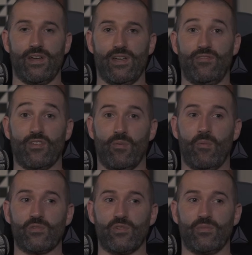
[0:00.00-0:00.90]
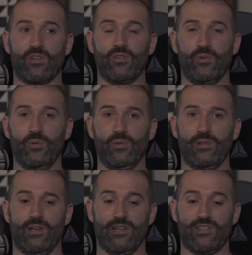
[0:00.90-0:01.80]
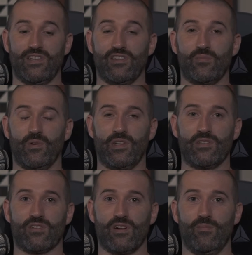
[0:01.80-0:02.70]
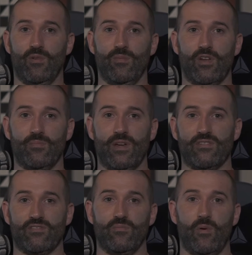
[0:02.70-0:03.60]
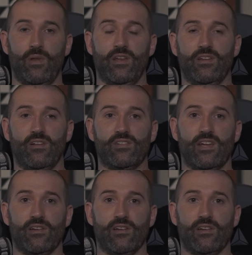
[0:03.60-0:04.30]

If you come up with something cool, send it to me on Instagram on Modern Methods of Mobility, and I'll take